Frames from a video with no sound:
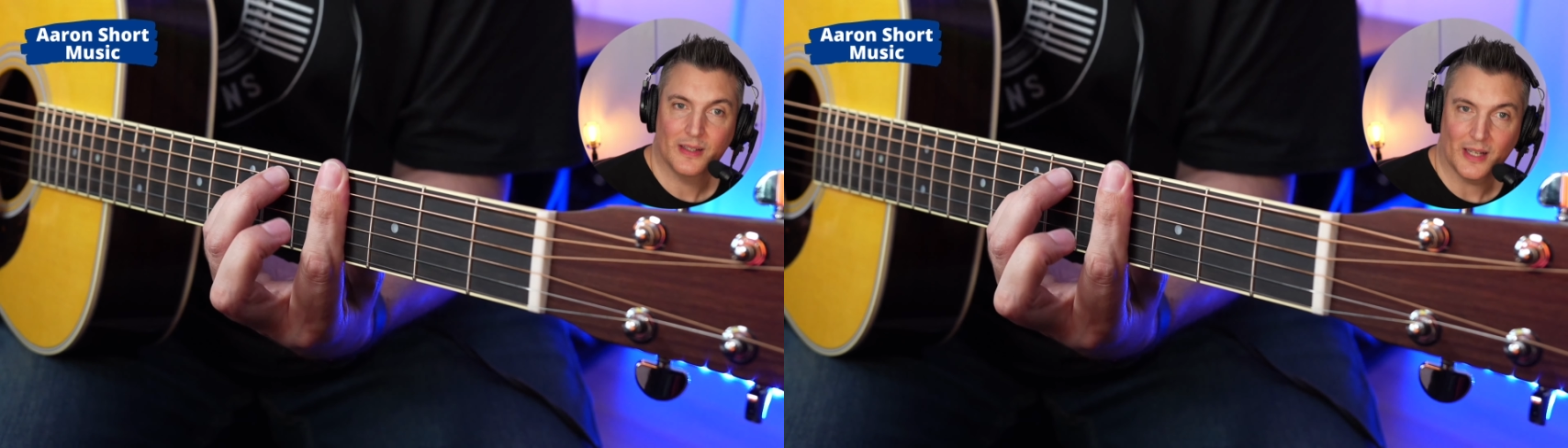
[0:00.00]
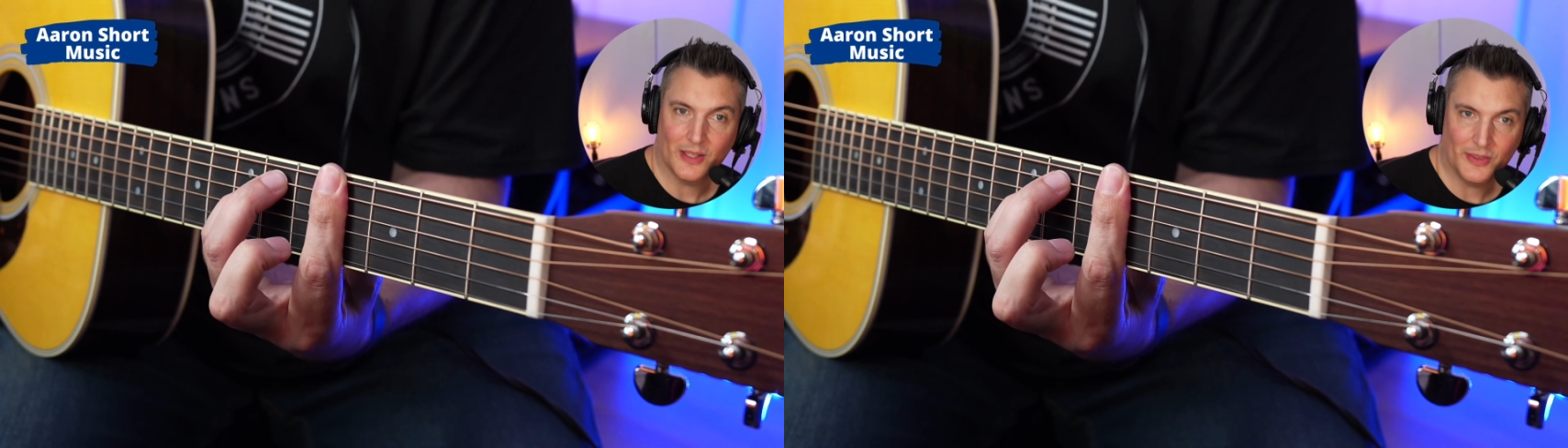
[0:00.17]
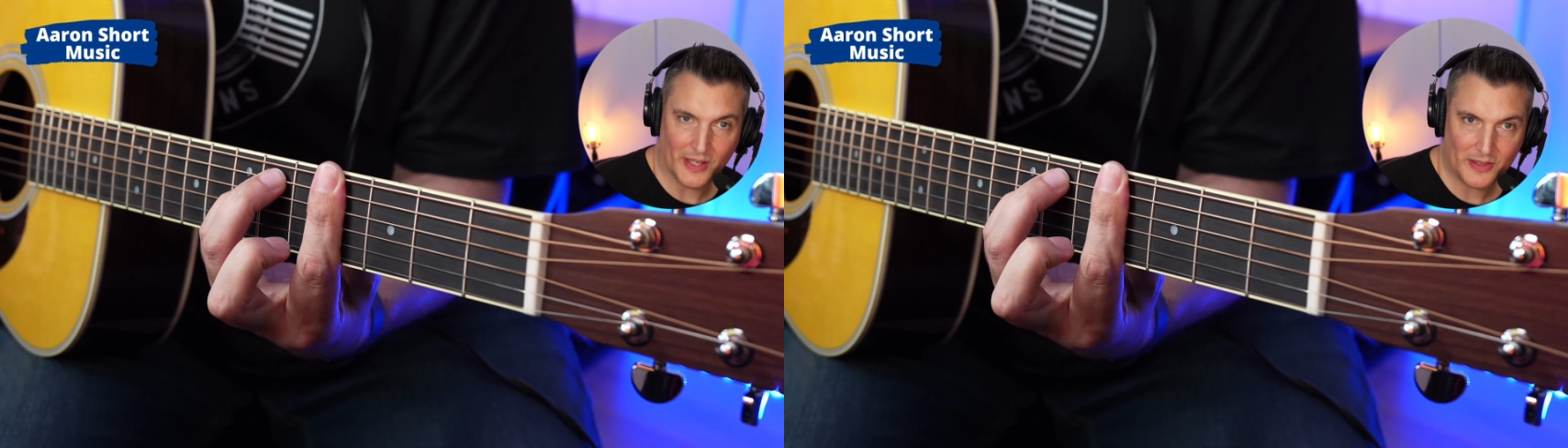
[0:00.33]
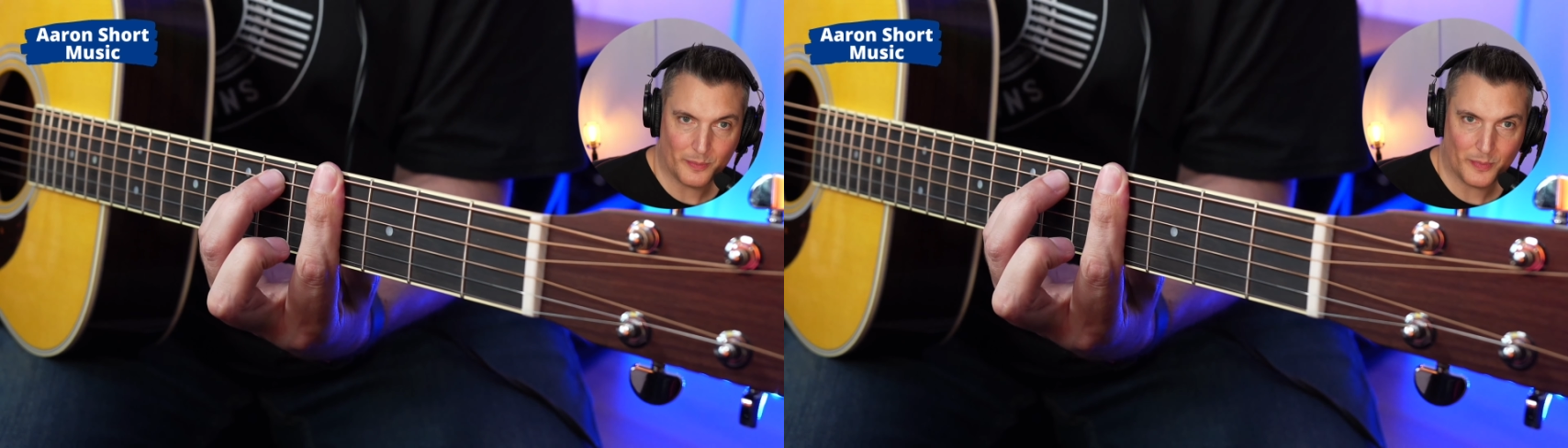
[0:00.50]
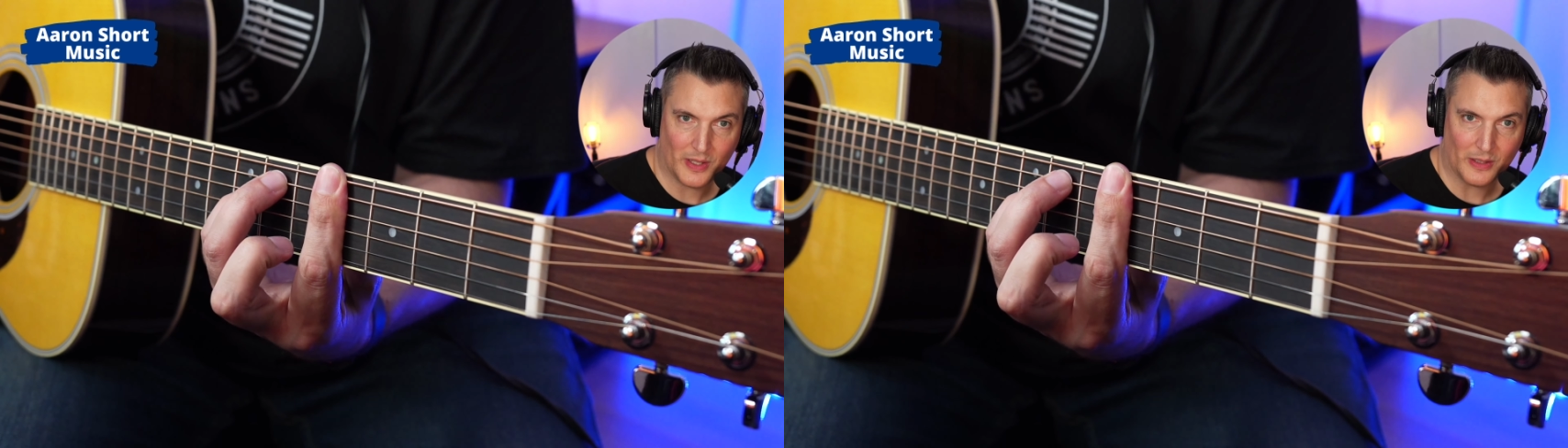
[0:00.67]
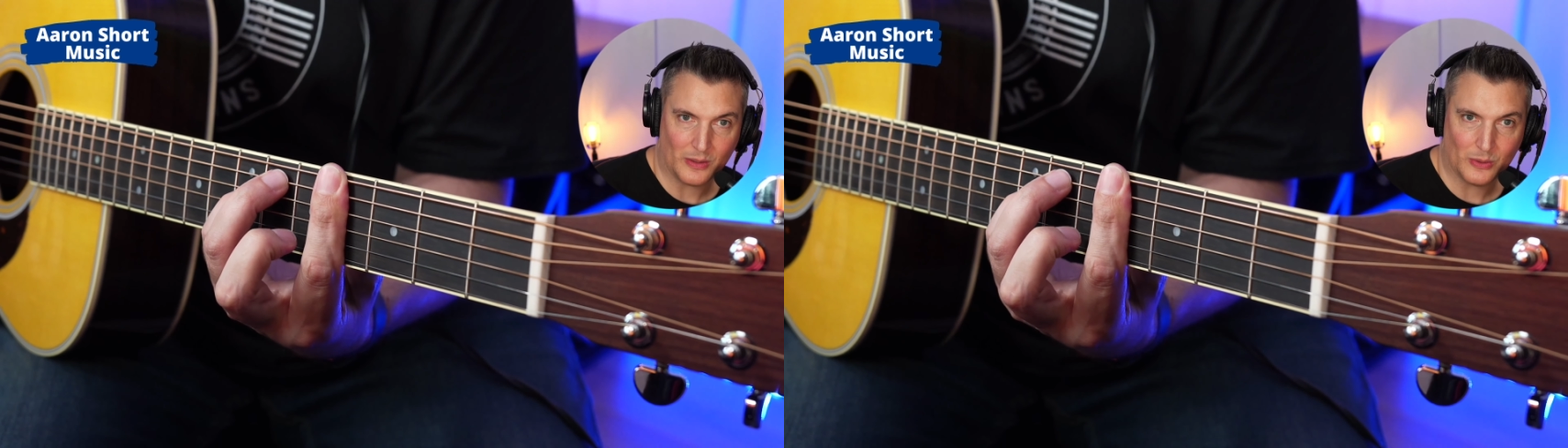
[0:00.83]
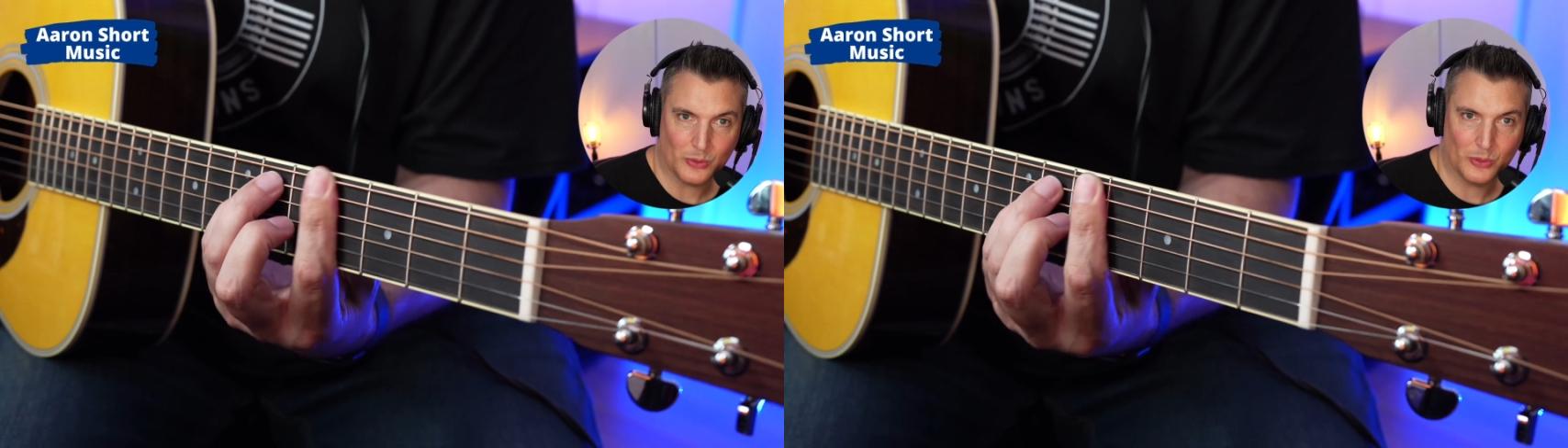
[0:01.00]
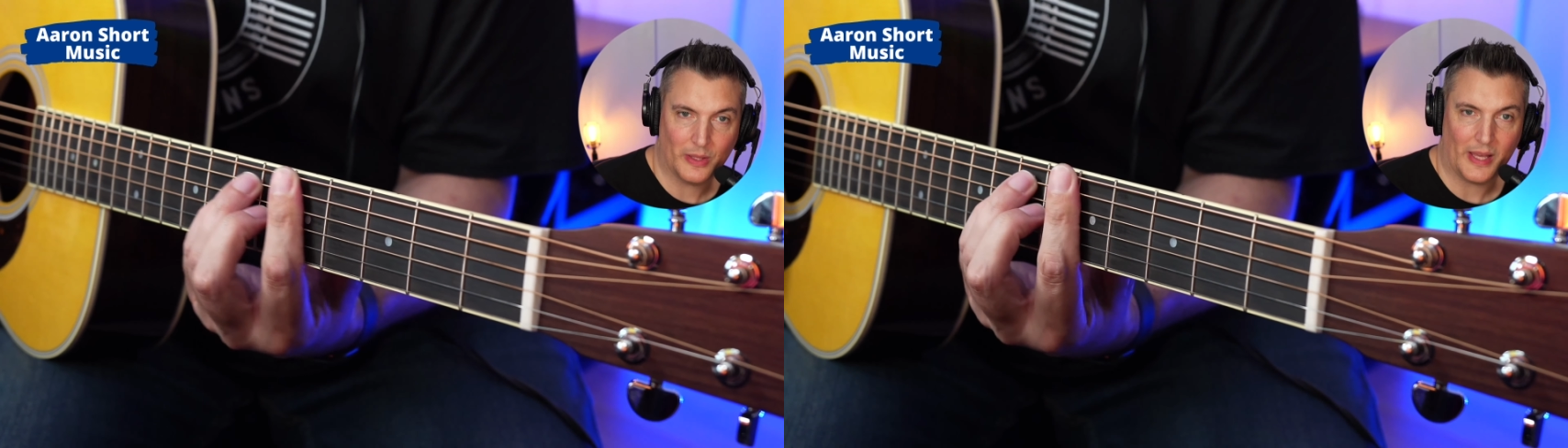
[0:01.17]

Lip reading: another bar chord,